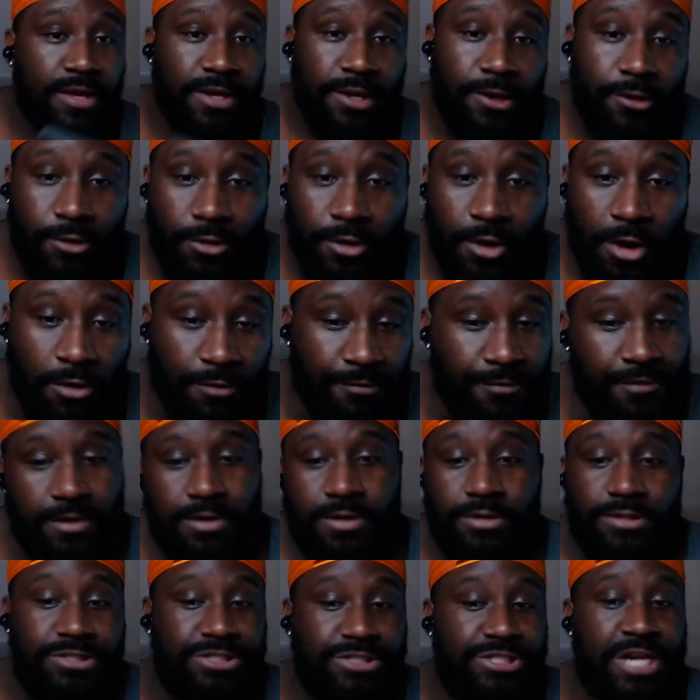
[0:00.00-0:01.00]
you know,
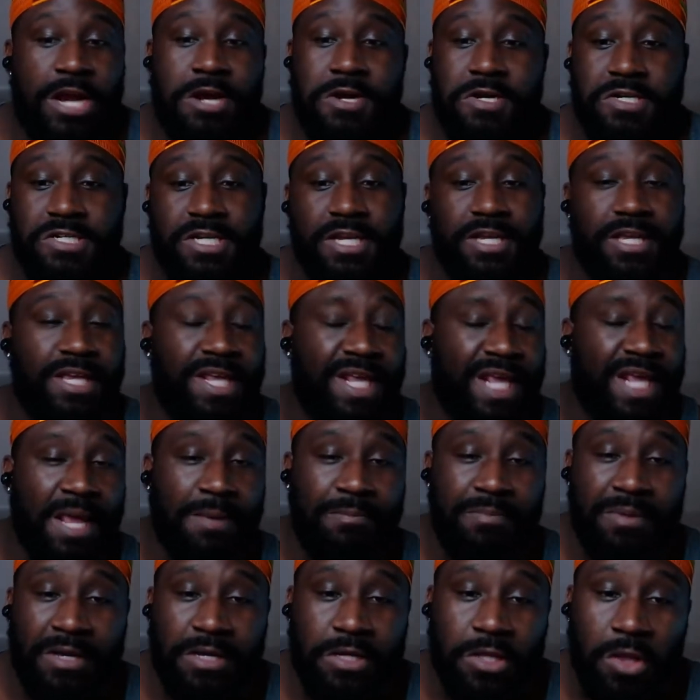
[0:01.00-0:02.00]
cherish it,
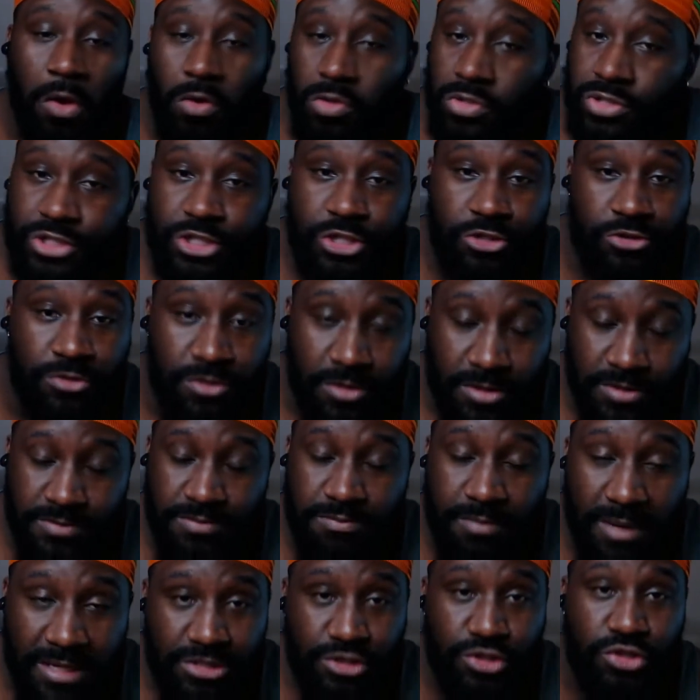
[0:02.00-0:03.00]
keep it close to you as
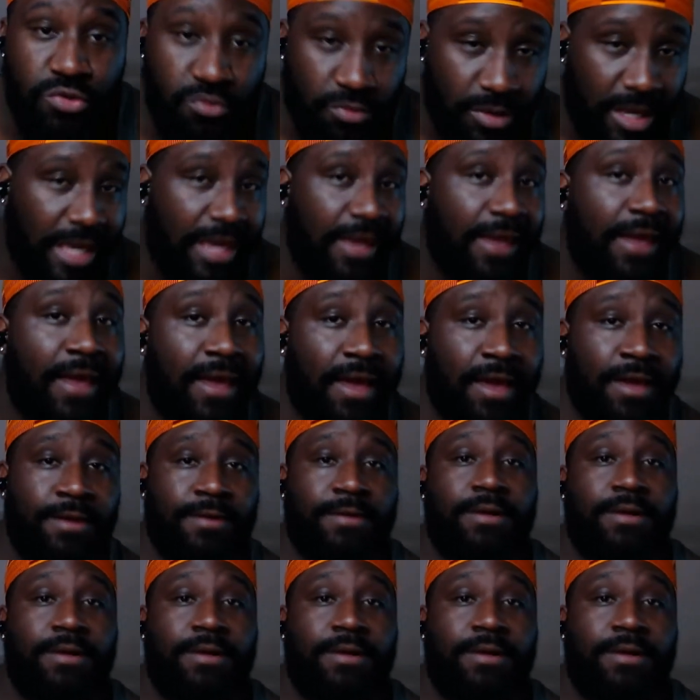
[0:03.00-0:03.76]
best you can.